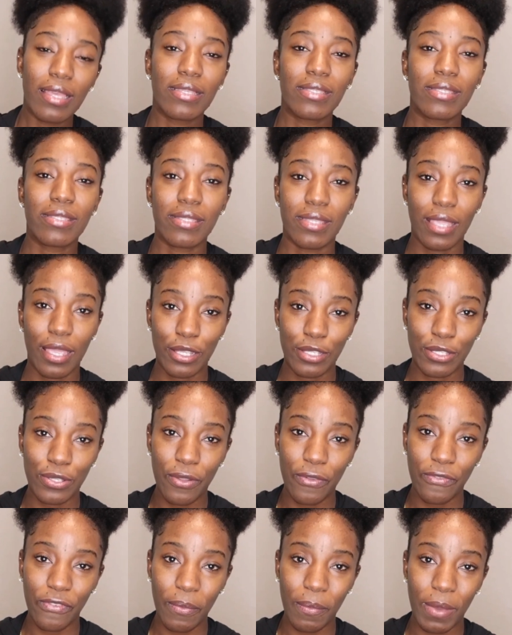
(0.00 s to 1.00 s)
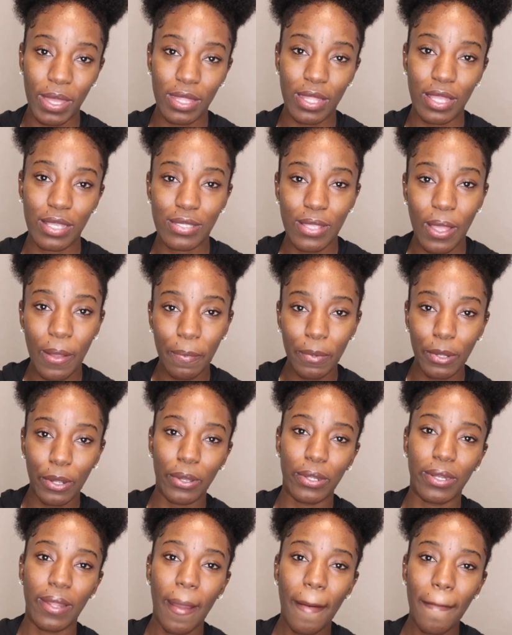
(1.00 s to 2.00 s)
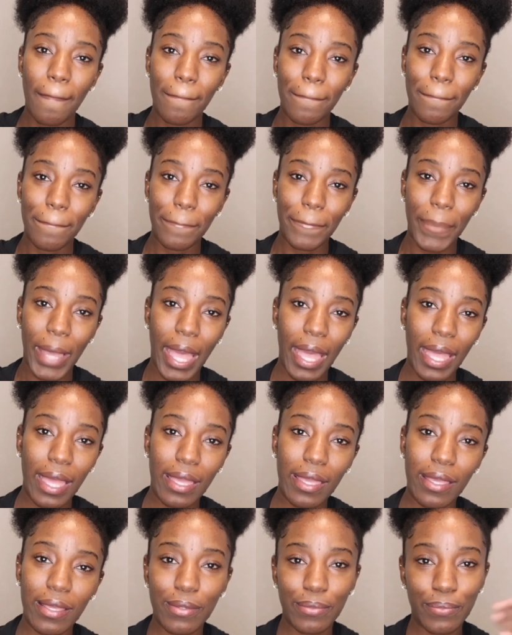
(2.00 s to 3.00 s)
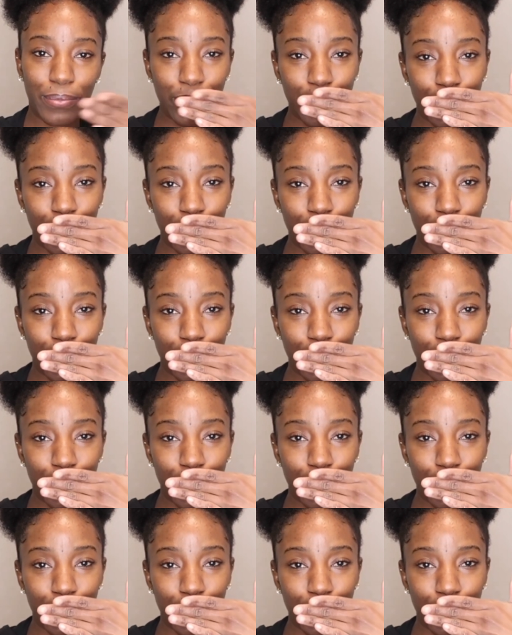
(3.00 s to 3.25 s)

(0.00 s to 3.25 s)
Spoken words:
Stay tuned for my next upload. Bye.